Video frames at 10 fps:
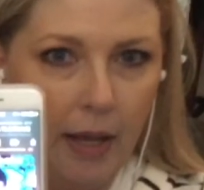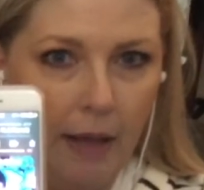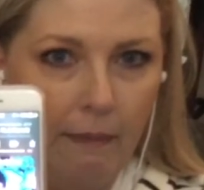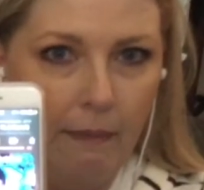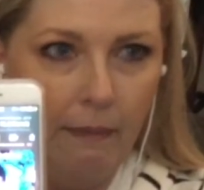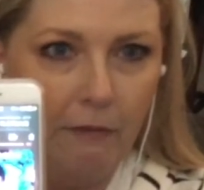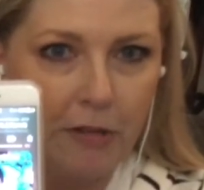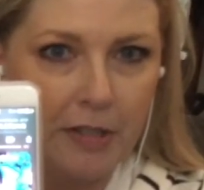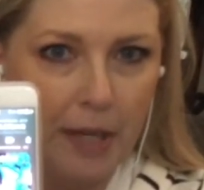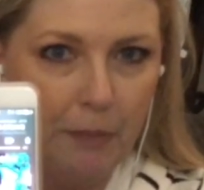And
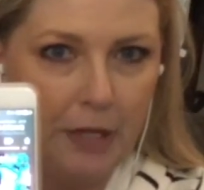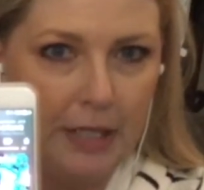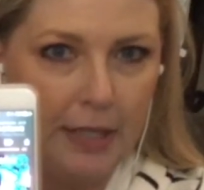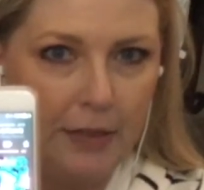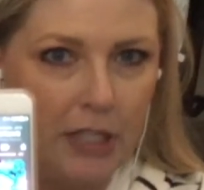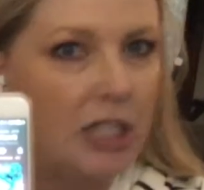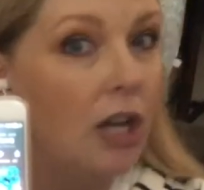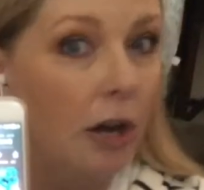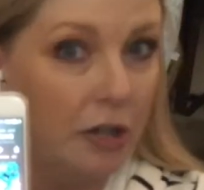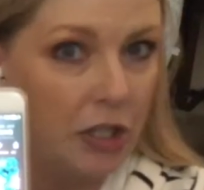for some reason, the
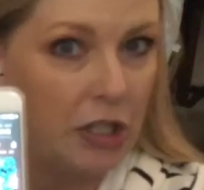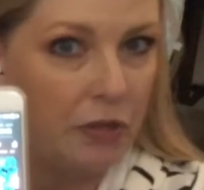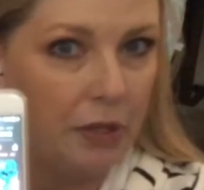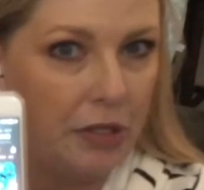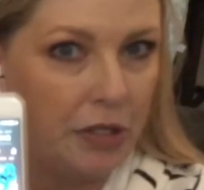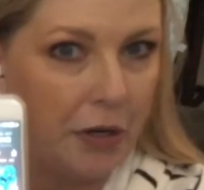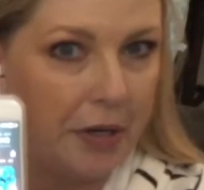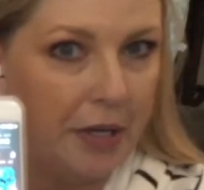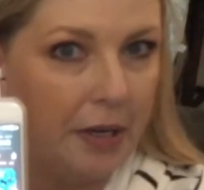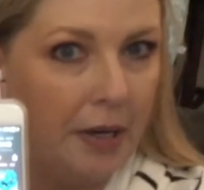song just
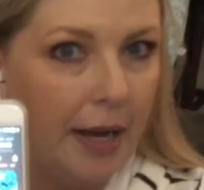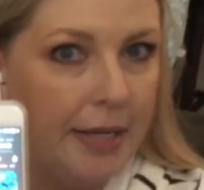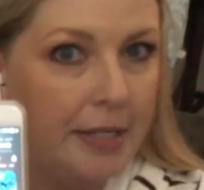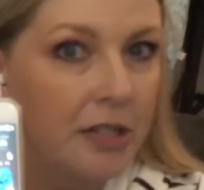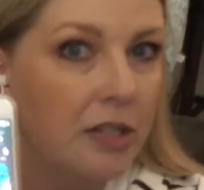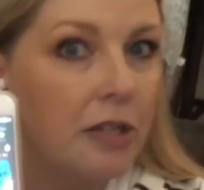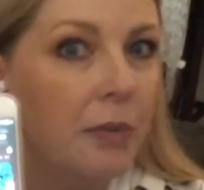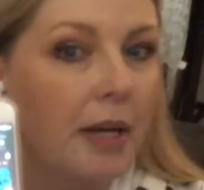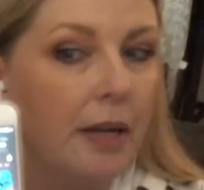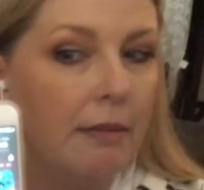restarted and I didn't do
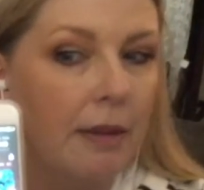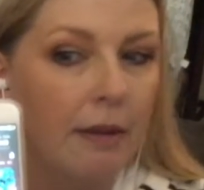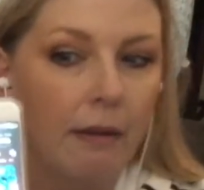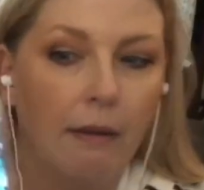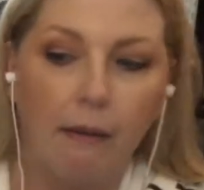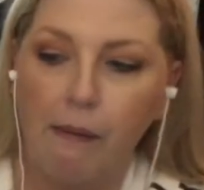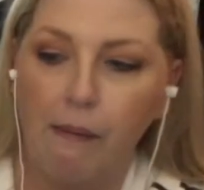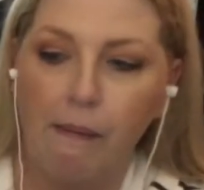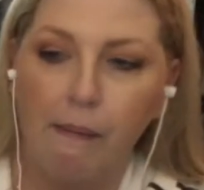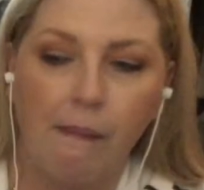anything.
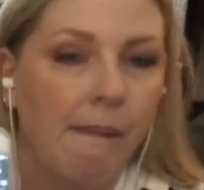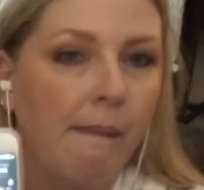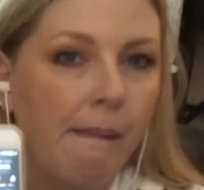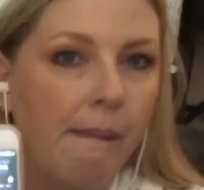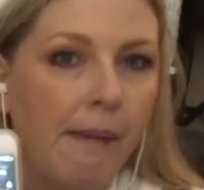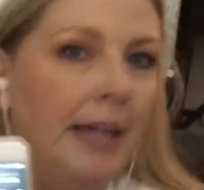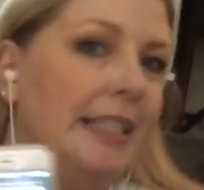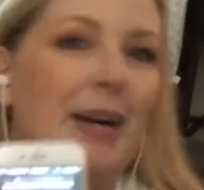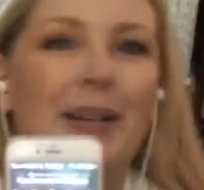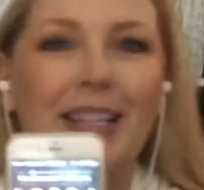
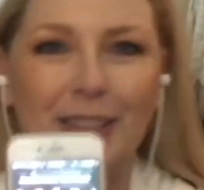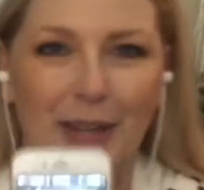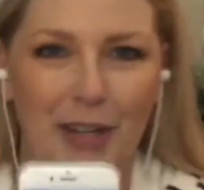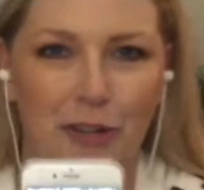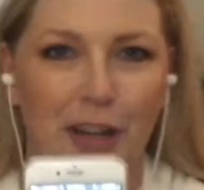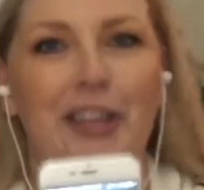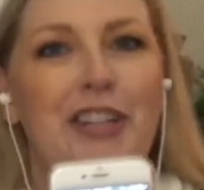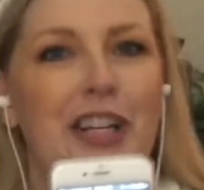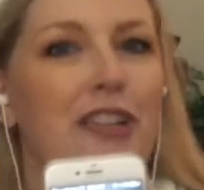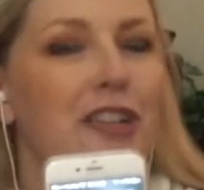So let's go ahead and try the
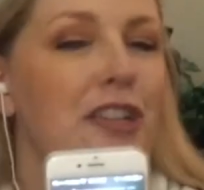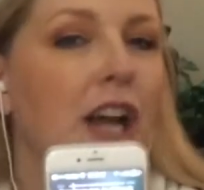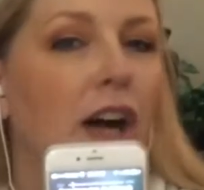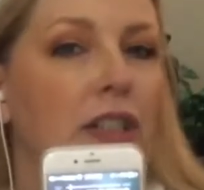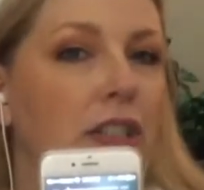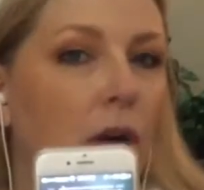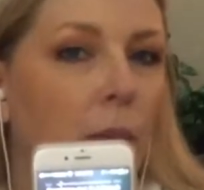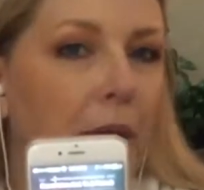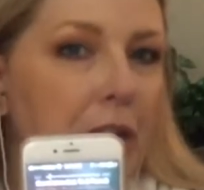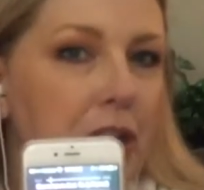gestures out. So
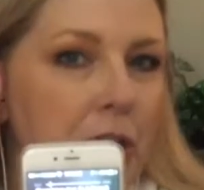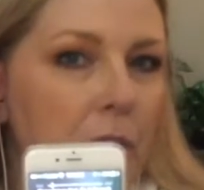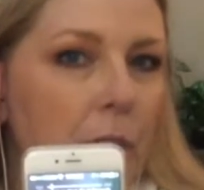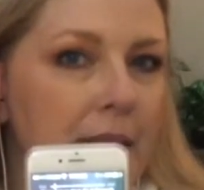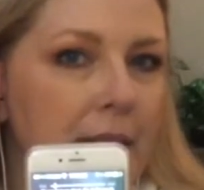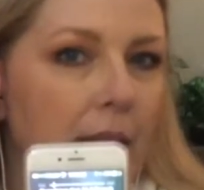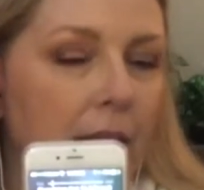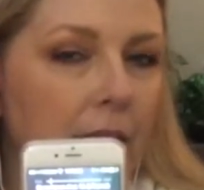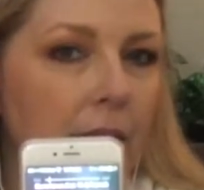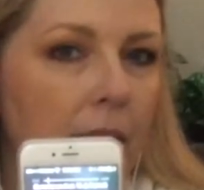we're going to do 1
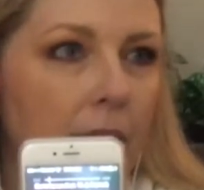second.